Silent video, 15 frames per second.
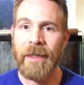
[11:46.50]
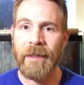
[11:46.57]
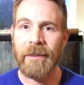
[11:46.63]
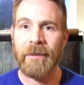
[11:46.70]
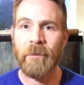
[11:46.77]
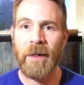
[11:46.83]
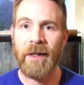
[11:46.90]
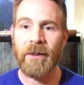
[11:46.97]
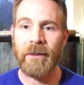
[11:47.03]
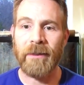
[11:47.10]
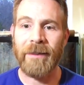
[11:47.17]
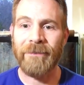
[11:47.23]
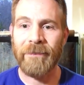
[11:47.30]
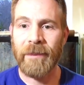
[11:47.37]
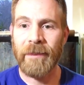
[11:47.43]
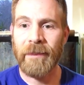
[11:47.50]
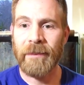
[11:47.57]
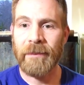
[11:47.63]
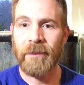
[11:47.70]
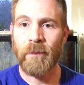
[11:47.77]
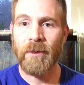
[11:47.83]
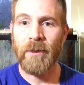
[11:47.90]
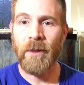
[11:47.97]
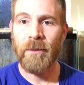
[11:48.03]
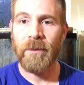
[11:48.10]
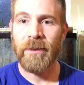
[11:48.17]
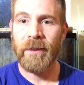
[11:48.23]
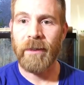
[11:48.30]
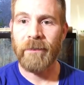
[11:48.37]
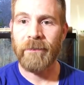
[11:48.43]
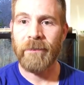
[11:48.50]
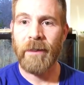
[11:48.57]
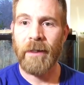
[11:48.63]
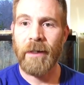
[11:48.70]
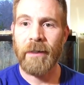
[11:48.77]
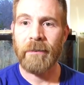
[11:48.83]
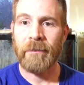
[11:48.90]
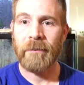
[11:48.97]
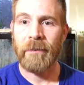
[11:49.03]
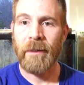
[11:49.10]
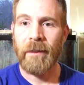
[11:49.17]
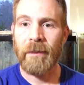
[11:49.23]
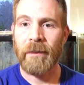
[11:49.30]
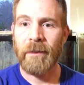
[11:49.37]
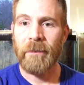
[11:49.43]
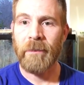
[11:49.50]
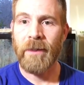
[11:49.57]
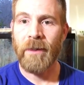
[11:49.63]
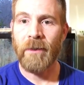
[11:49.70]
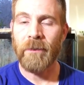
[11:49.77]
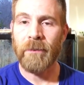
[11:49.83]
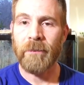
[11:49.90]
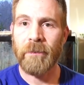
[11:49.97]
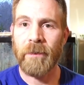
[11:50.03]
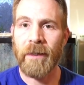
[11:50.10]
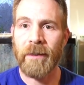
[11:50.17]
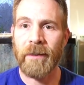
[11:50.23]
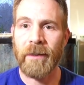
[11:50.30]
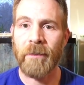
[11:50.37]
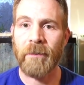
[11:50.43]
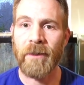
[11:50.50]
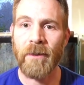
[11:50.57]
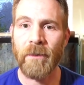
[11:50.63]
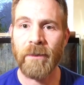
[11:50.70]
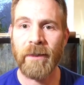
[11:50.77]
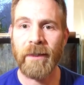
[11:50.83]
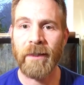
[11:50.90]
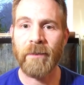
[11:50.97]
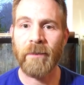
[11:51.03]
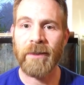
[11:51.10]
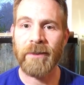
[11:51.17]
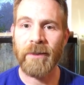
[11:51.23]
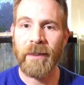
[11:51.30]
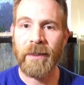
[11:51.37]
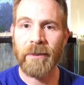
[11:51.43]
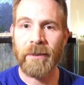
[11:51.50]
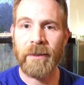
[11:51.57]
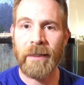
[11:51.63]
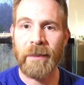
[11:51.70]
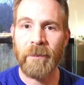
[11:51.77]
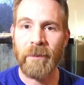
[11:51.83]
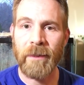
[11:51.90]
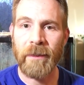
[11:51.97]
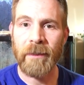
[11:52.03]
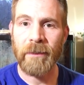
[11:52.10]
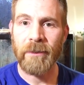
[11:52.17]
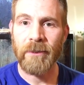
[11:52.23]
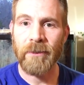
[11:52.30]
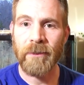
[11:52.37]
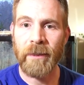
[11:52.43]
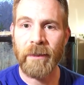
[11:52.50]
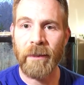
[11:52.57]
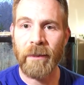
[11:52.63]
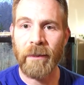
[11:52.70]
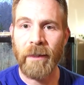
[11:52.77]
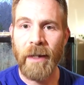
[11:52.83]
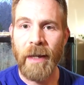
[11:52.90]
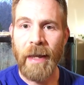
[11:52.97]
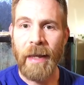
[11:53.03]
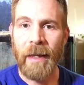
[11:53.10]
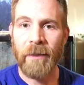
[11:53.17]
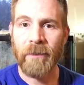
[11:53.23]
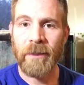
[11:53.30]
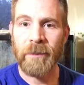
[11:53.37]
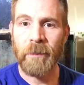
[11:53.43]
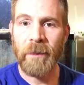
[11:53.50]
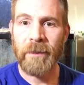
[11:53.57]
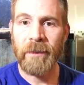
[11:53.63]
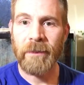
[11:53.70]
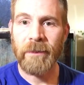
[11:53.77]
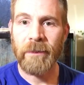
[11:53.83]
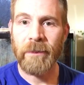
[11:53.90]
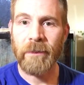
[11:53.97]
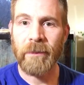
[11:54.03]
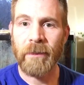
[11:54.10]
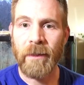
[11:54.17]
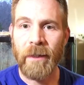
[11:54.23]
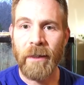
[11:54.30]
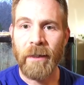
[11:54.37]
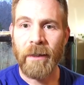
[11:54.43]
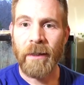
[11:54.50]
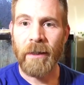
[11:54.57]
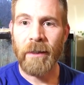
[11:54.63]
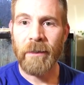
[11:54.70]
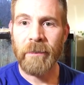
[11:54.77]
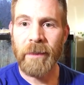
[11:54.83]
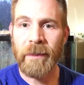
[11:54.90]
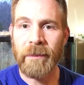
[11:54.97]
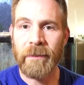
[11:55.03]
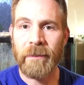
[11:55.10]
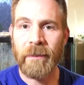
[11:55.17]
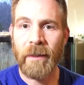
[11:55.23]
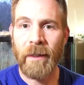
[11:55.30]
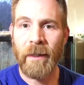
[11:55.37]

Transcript: that any better? If it is, we'll go with it. If not, let me know. But I think I'm going to go with it anyway so I can just keep looking at the screen here and responding to your comments.